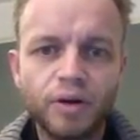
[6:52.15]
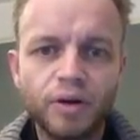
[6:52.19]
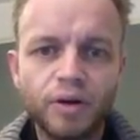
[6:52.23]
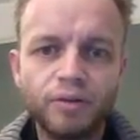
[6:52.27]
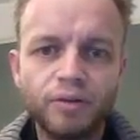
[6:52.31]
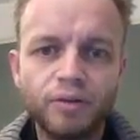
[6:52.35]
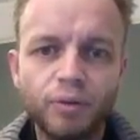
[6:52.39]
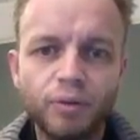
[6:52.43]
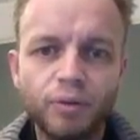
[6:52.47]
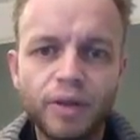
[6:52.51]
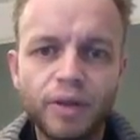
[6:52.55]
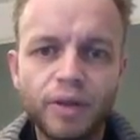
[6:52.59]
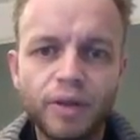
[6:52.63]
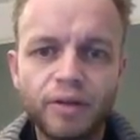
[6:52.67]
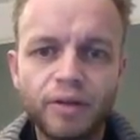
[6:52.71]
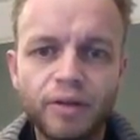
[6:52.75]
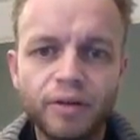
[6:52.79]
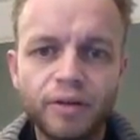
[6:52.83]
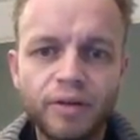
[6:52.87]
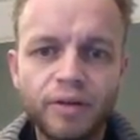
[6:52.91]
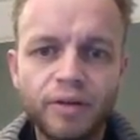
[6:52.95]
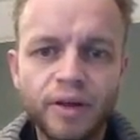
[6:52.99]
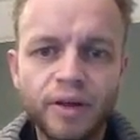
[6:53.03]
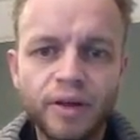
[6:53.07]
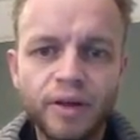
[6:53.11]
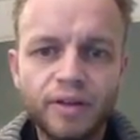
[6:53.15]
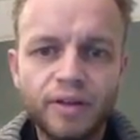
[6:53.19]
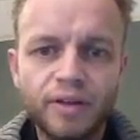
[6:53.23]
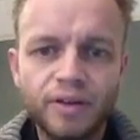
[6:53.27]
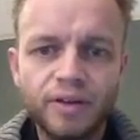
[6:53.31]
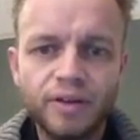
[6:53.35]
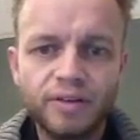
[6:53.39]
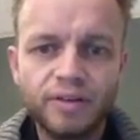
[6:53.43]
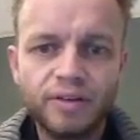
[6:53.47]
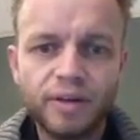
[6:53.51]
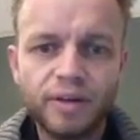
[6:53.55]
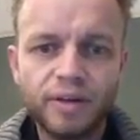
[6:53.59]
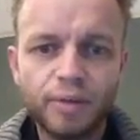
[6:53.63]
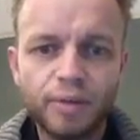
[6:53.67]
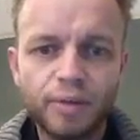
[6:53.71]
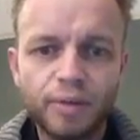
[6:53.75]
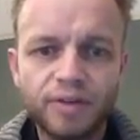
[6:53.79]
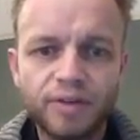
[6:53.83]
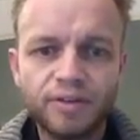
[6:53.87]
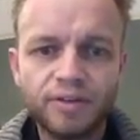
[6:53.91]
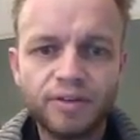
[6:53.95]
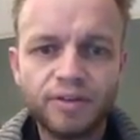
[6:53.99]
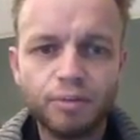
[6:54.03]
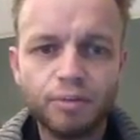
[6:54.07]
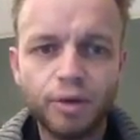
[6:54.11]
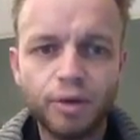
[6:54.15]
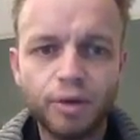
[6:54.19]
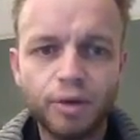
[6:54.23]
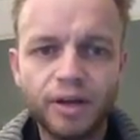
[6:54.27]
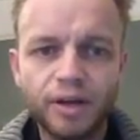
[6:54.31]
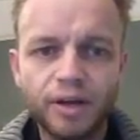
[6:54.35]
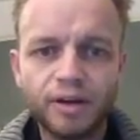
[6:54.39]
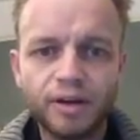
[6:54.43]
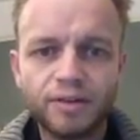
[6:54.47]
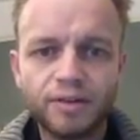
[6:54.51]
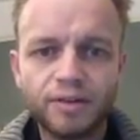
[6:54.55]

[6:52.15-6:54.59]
kind of weather these air masses are bringing